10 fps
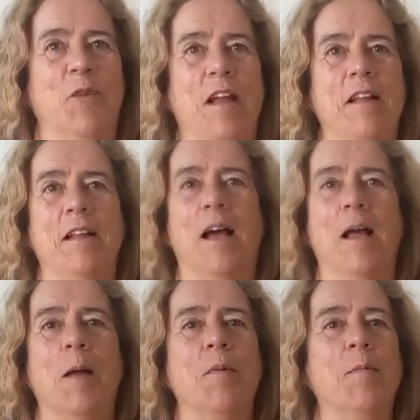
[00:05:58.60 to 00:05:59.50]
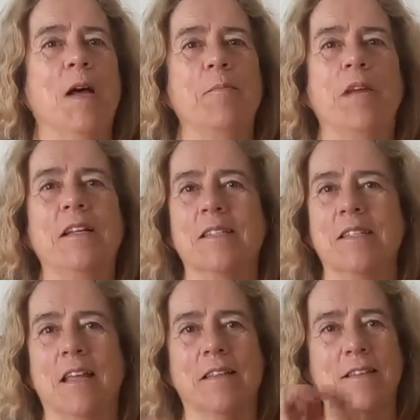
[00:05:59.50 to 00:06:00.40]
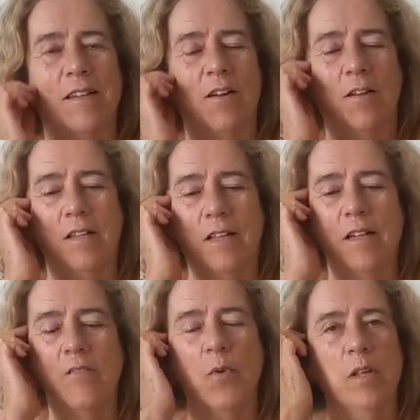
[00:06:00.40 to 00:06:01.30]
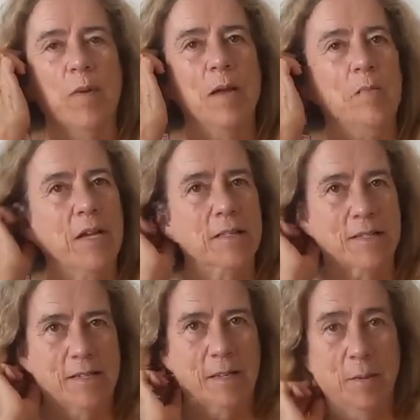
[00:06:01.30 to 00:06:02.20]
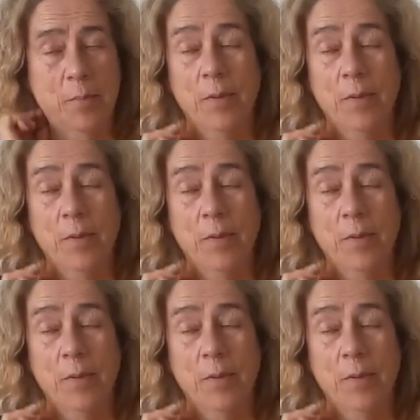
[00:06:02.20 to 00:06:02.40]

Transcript: Right. I'm not paid to say this at all. It is really my biggest tip